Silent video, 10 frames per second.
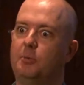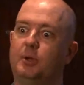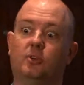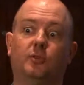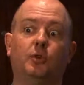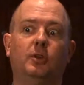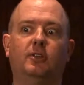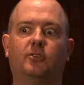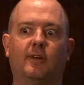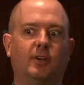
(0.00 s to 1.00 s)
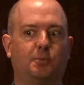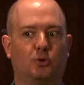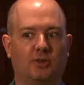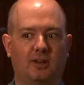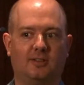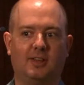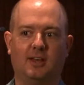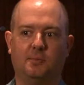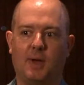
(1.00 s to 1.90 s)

because if you need 70% at the end to